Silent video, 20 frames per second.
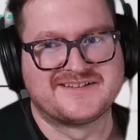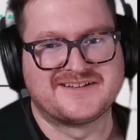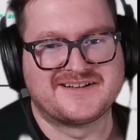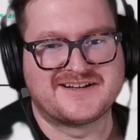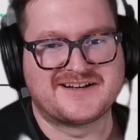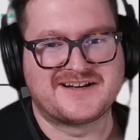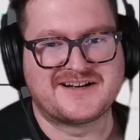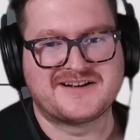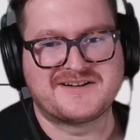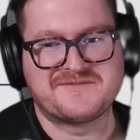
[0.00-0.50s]

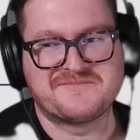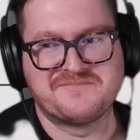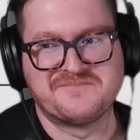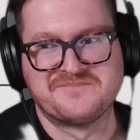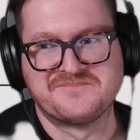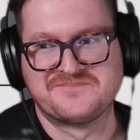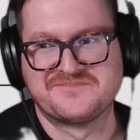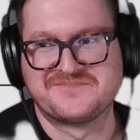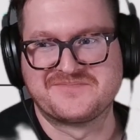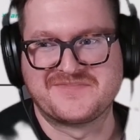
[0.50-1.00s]

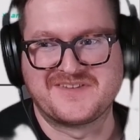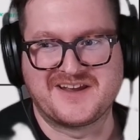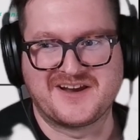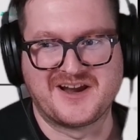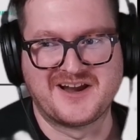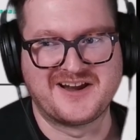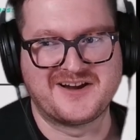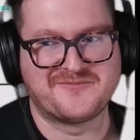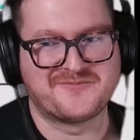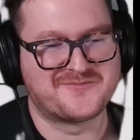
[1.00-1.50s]

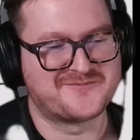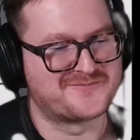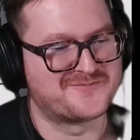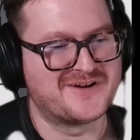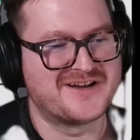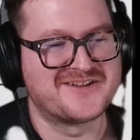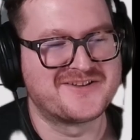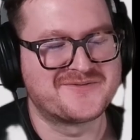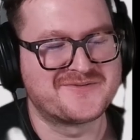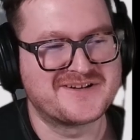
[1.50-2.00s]
I'm
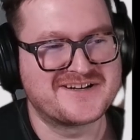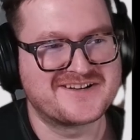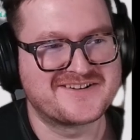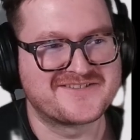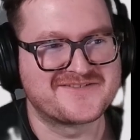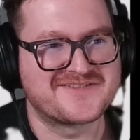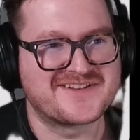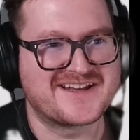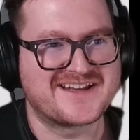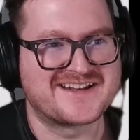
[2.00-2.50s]
well aware
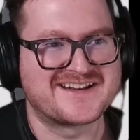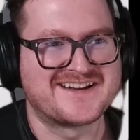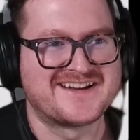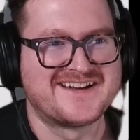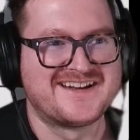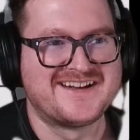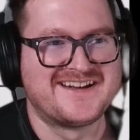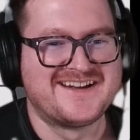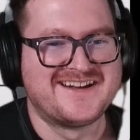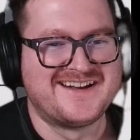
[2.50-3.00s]
of that.
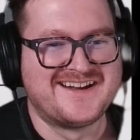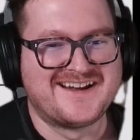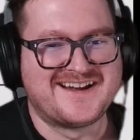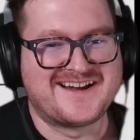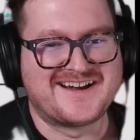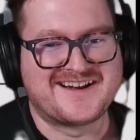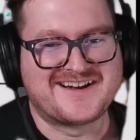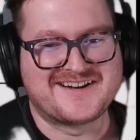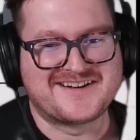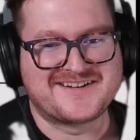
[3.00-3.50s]

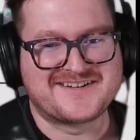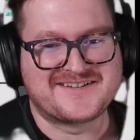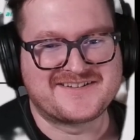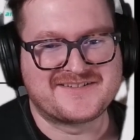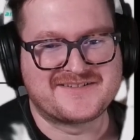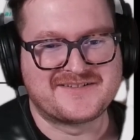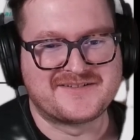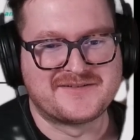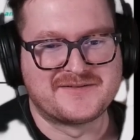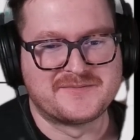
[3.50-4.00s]

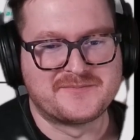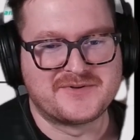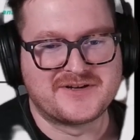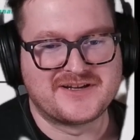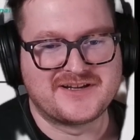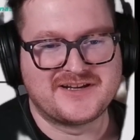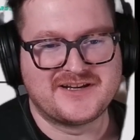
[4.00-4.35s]
But